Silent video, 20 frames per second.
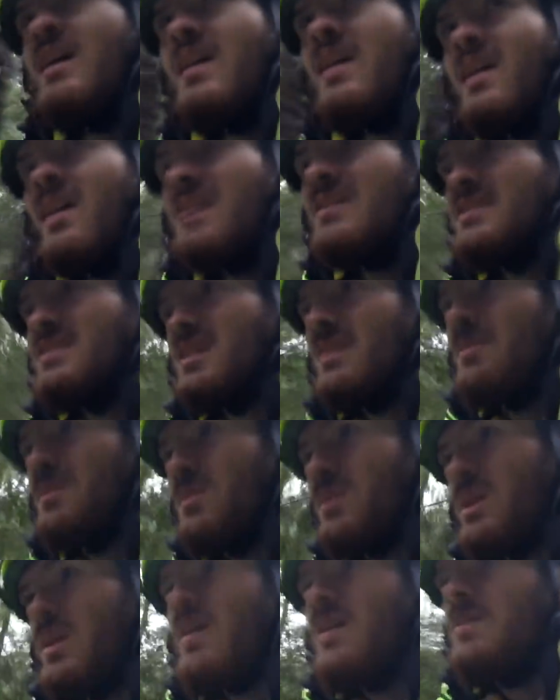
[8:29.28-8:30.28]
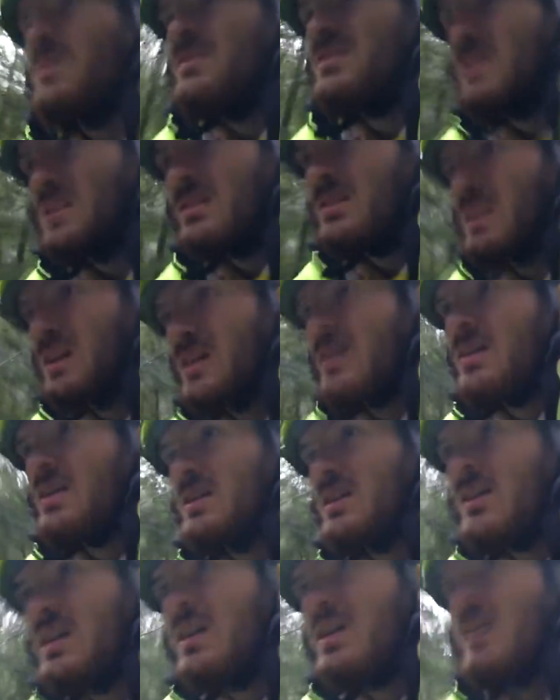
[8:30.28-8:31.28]
last time when I was in
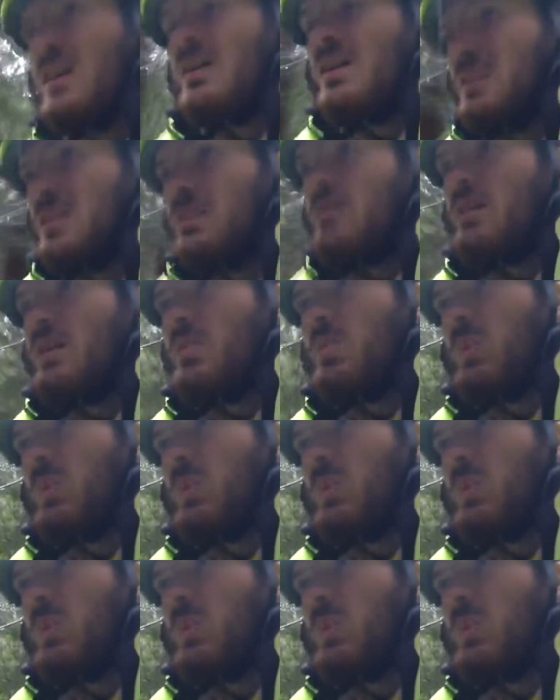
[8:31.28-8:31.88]
the Great